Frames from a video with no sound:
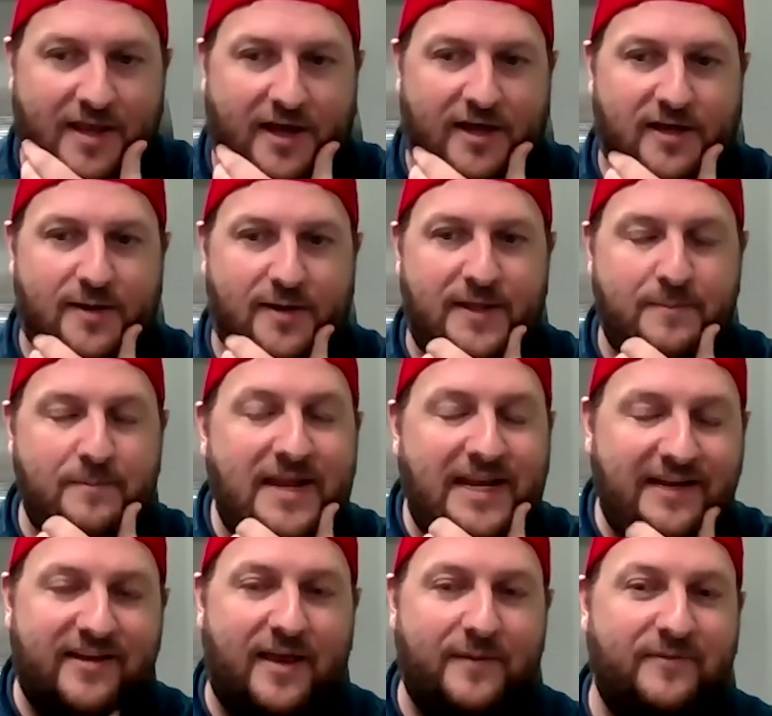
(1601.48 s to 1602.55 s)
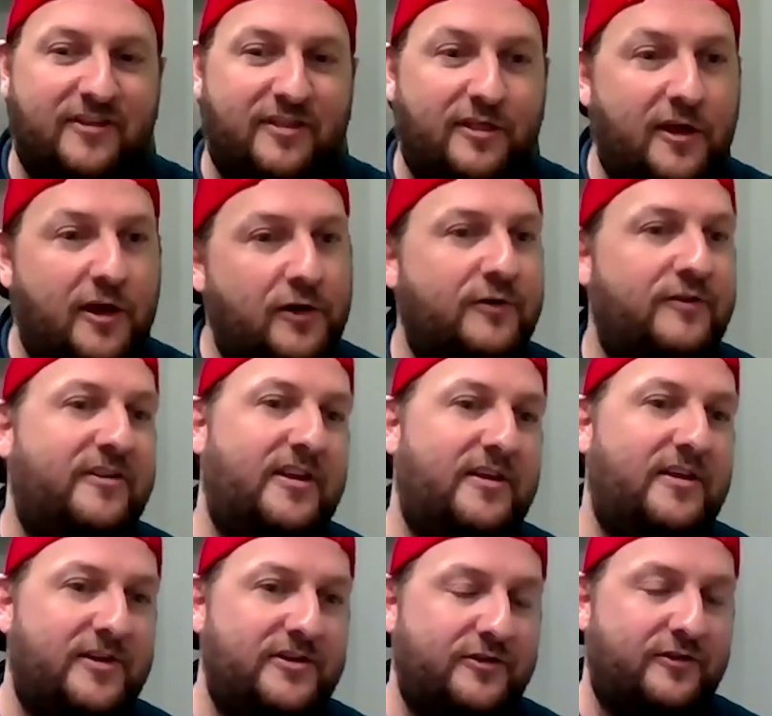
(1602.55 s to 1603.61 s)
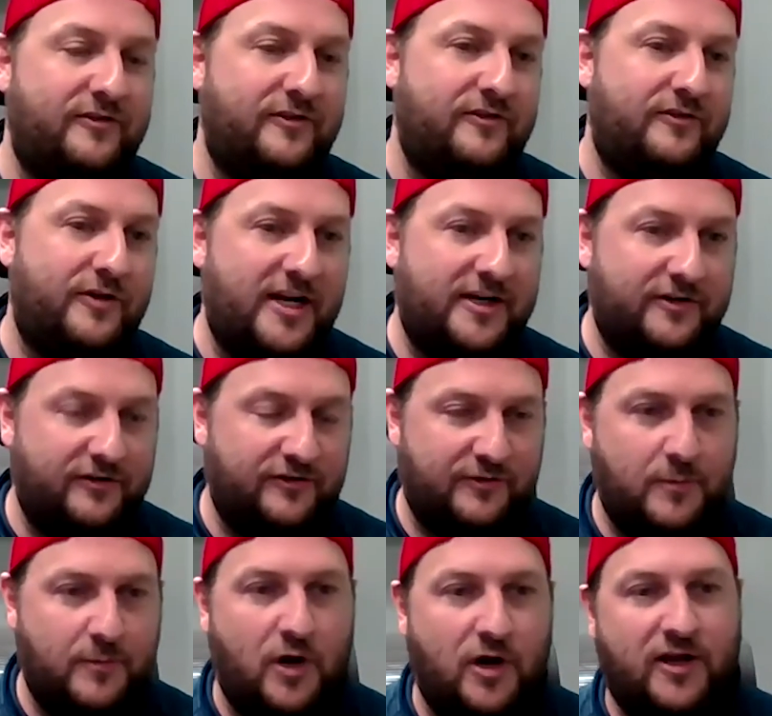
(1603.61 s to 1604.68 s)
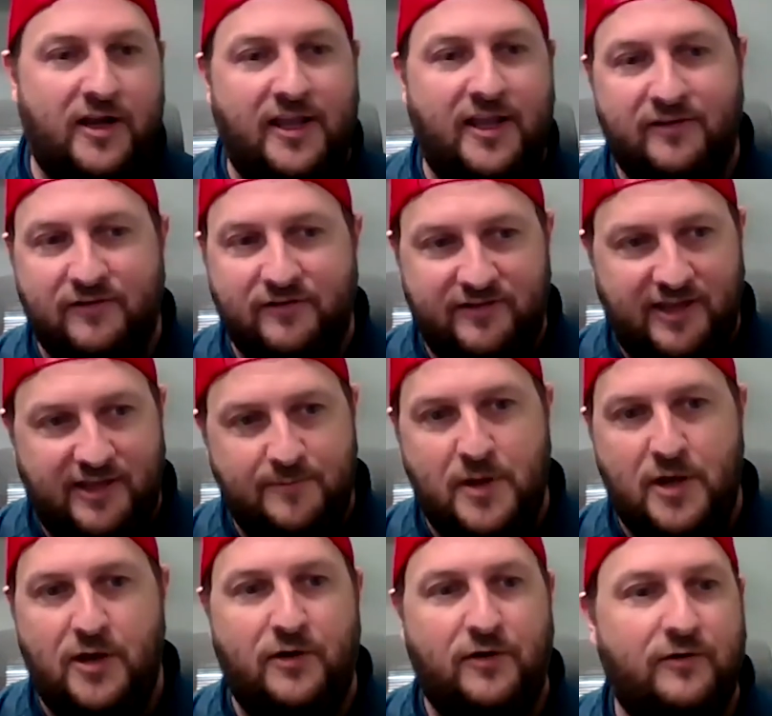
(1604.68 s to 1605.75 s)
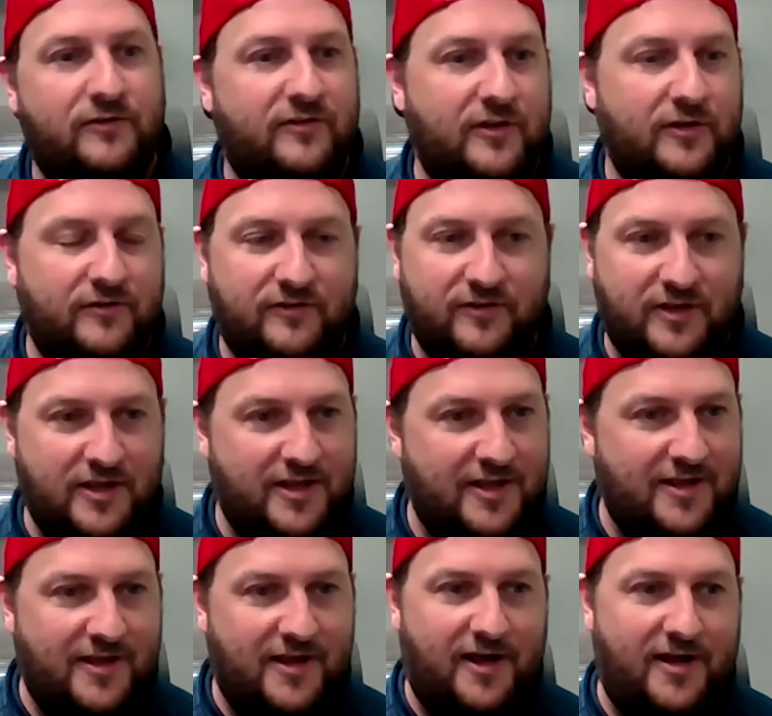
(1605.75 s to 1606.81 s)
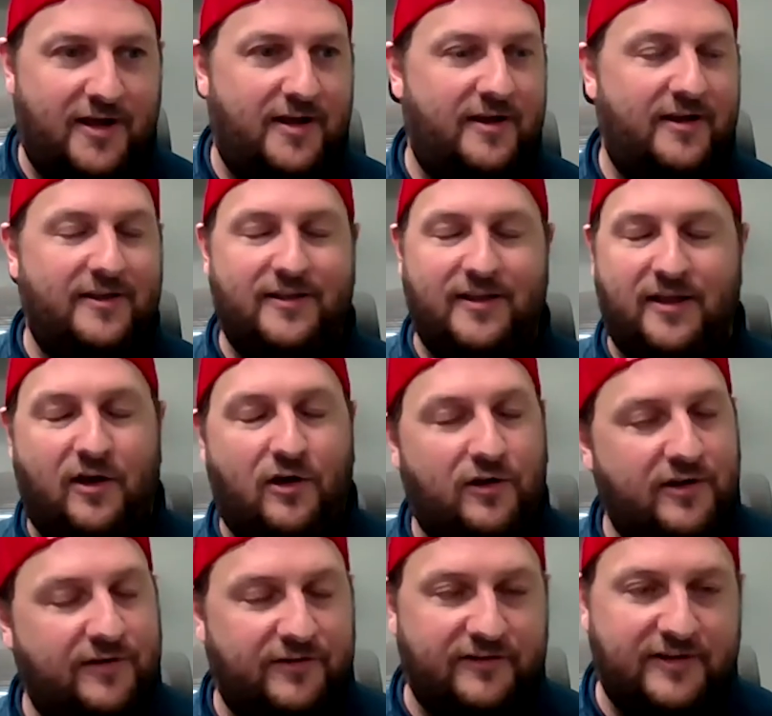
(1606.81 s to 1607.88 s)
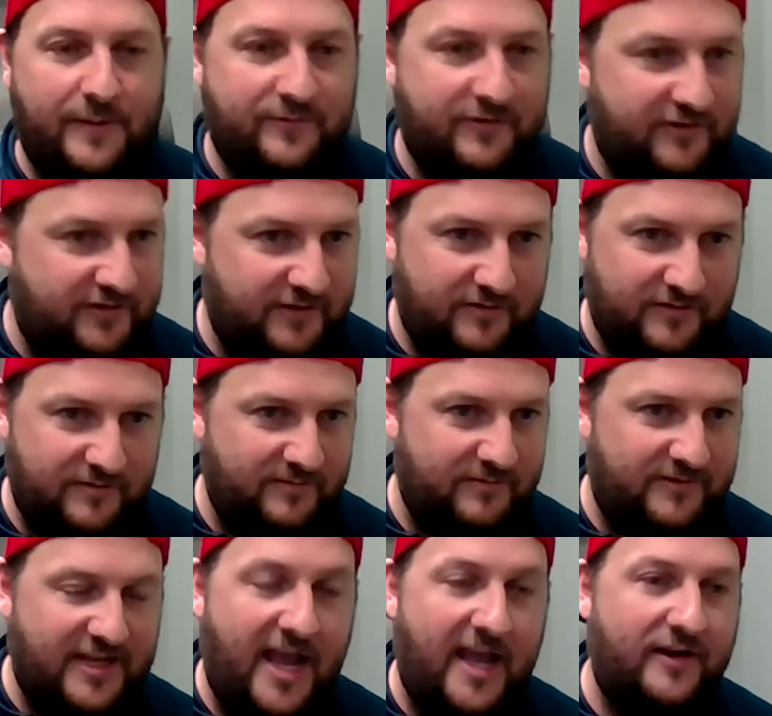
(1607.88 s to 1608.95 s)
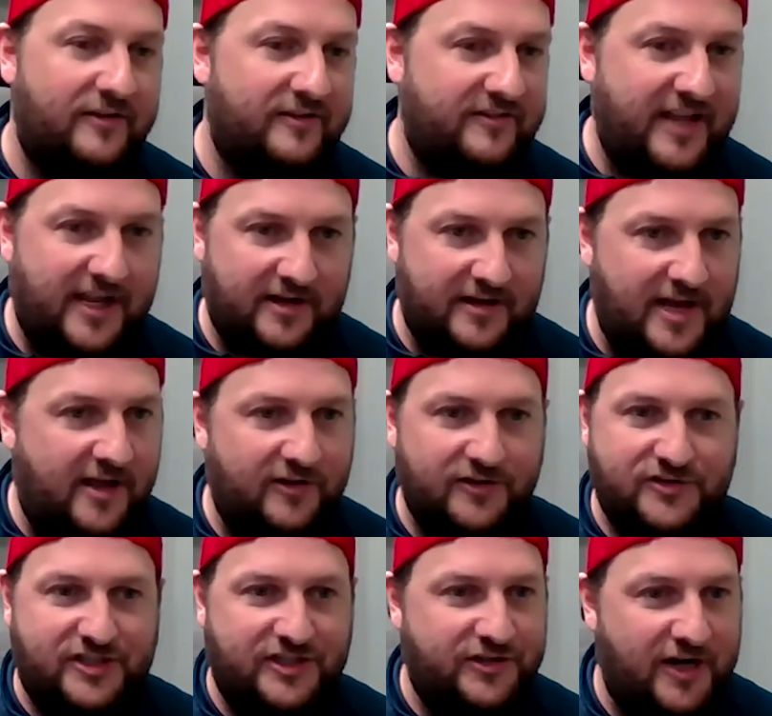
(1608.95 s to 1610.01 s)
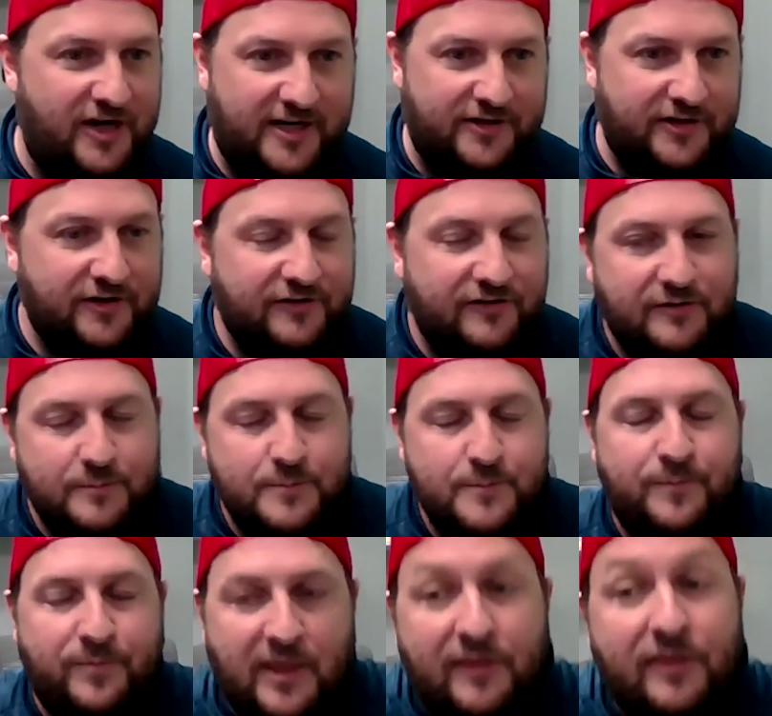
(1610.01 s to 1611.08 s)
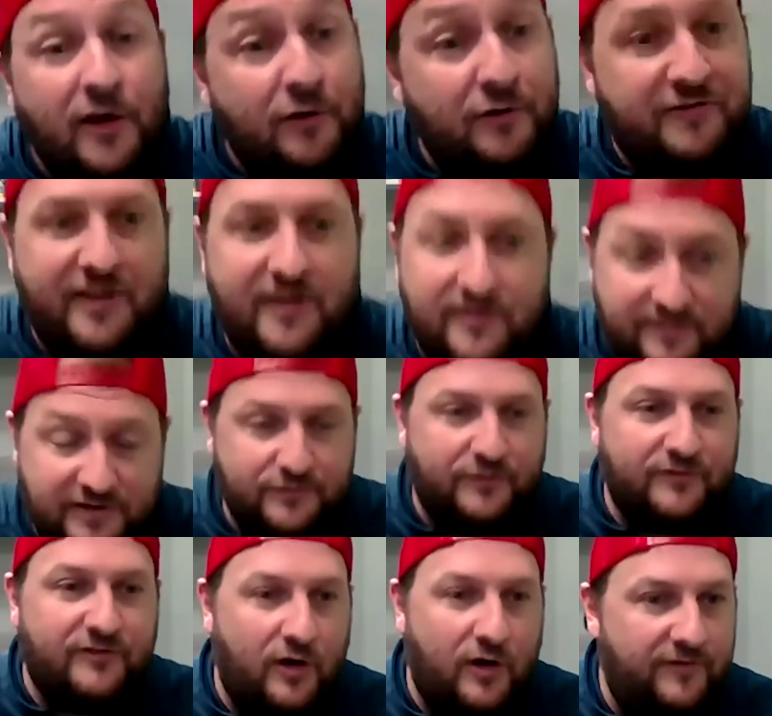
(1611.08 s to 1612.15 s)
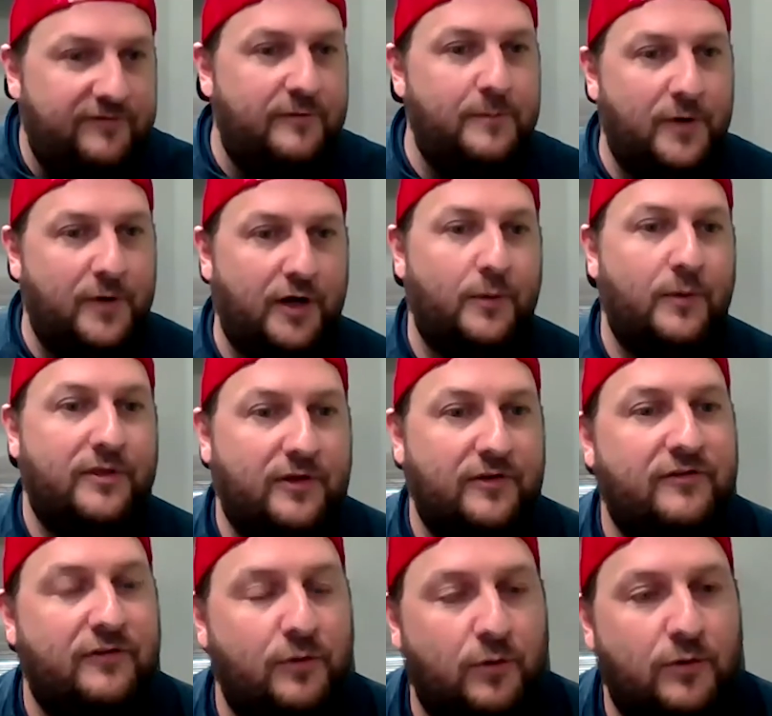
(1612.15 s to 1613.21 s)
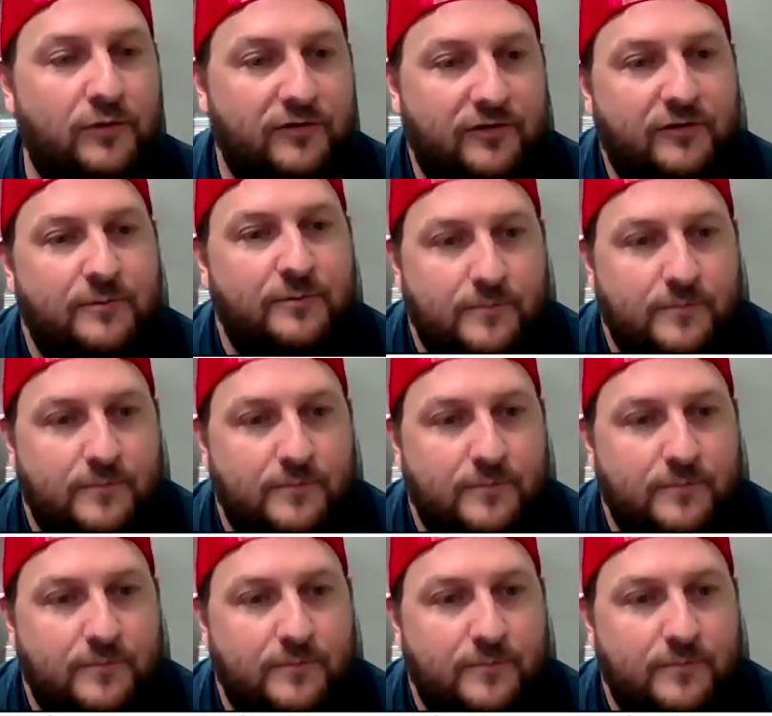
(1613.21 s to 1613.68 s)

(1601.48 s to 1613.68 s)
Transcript: Um, and many times those individuals, those directors of marketing, those CMOs, those uh, the, all different types of titles, technology directors, those individuals are familiar with those tools.